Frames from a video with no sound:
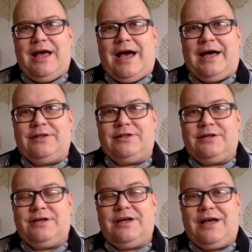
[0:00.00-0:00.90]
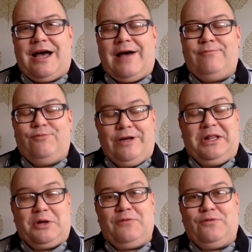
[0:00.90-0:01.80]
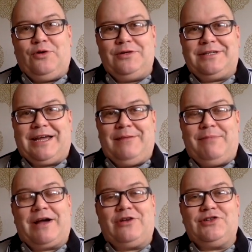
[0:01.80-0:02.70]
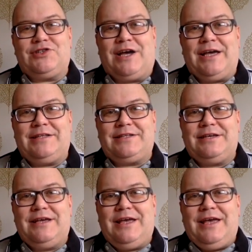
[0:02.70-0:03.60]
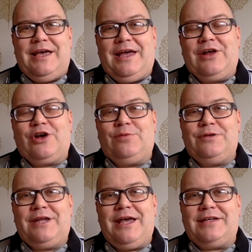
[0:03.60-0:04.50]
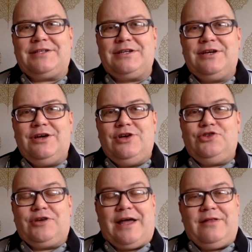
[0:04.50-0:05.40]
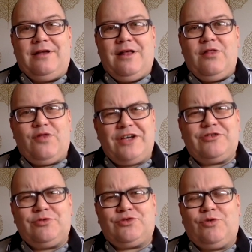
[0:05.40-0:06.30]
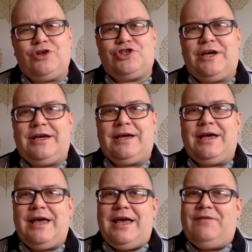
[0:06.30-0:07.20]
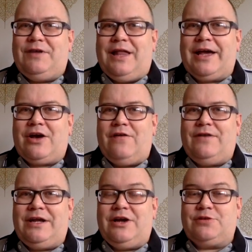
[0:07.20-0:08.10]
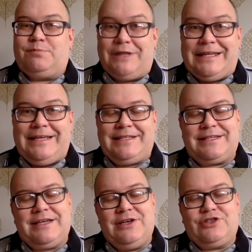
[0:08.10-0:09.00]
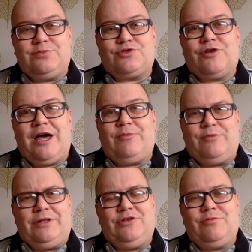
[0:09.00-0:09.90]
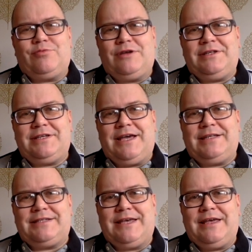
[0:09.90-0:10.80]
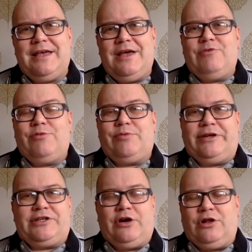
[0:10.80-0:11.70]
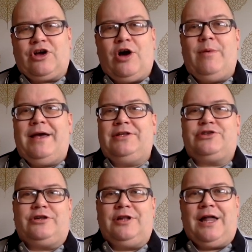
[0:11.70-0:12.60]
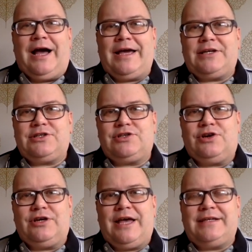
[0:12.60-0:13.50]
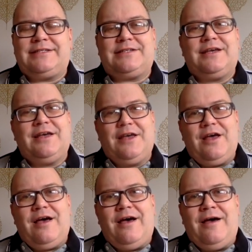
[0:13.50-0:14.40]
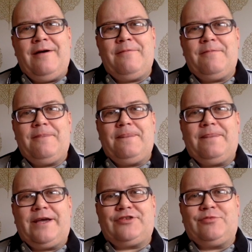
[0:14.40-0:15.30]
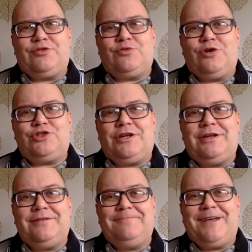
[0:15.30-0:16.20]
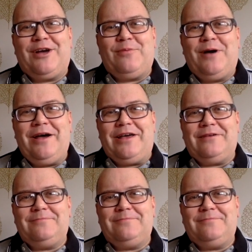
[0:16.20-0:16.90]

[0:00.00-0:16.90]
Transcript: and I'm really looking forward to getting back on site in a couple of days. So again, thanks so much for watching. If you like our videos, please subscribe. We really do appreciate it. We appreciate all the comments, all the likes. So yes, thanks so much for watching, and goodbye.